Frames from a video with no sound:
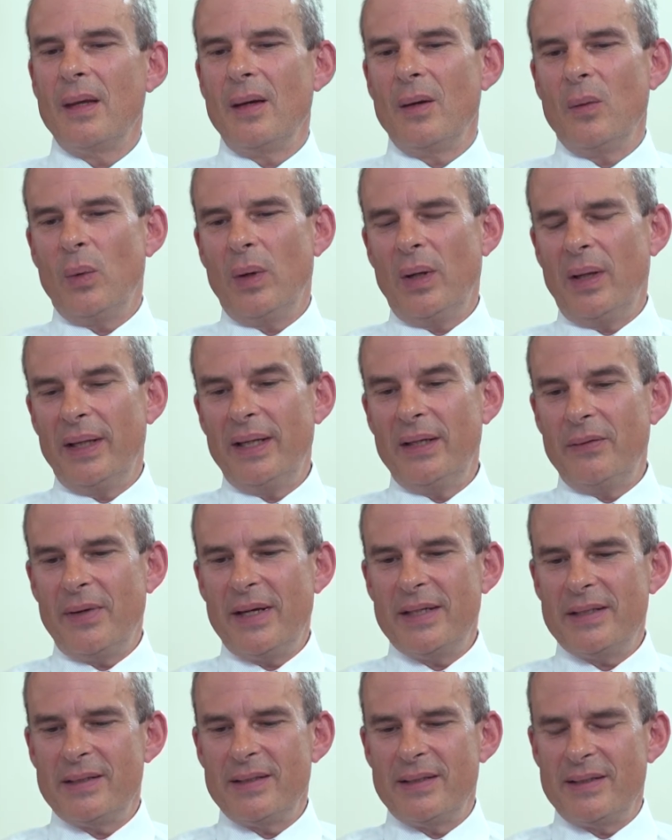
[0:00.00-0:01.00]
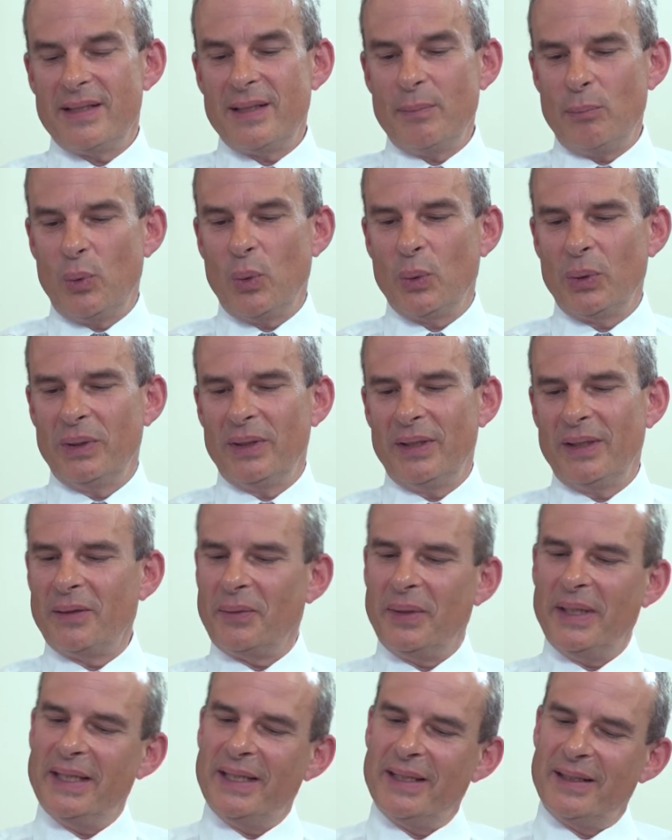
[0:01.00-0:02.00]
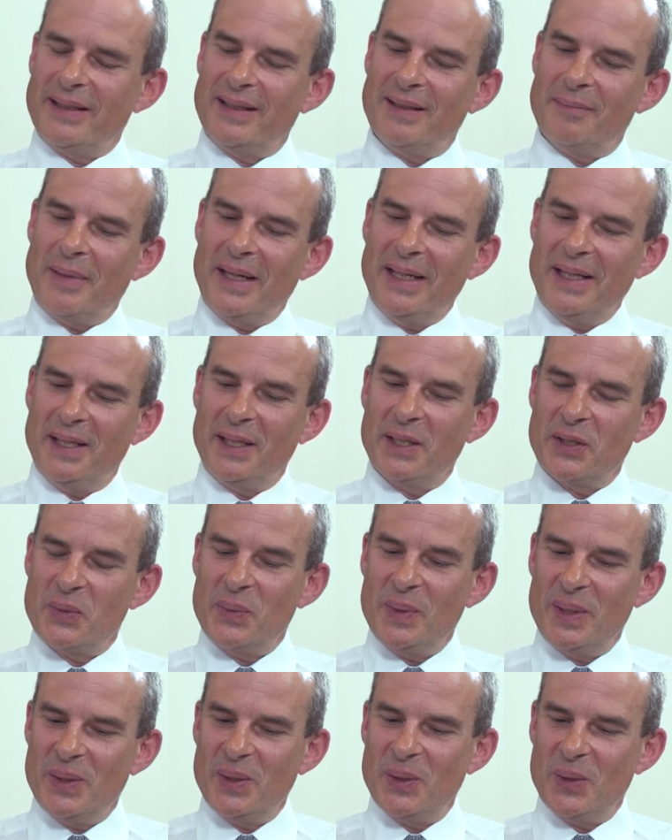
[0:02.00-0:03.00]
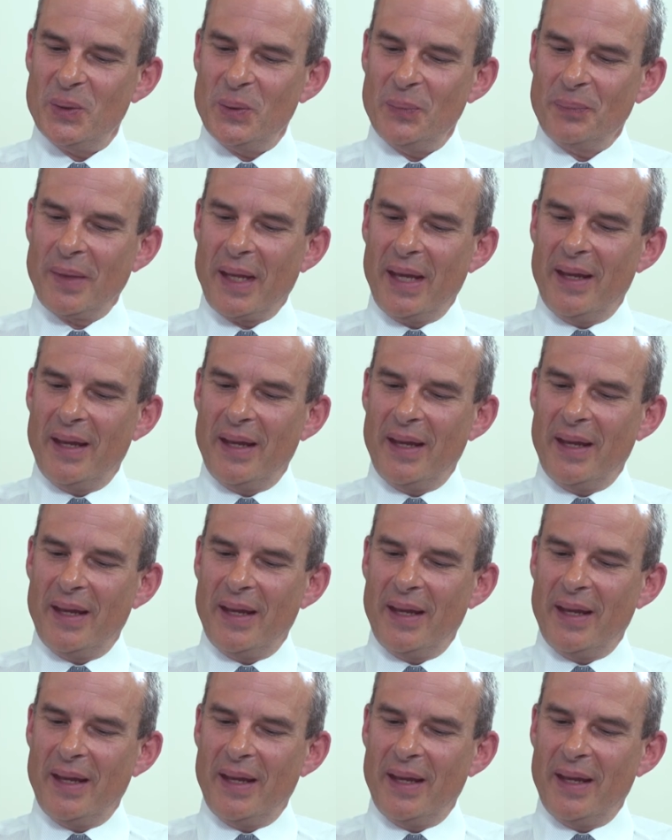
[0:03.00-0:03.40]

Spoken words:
Well, innovation is an important ingredient in many things we do.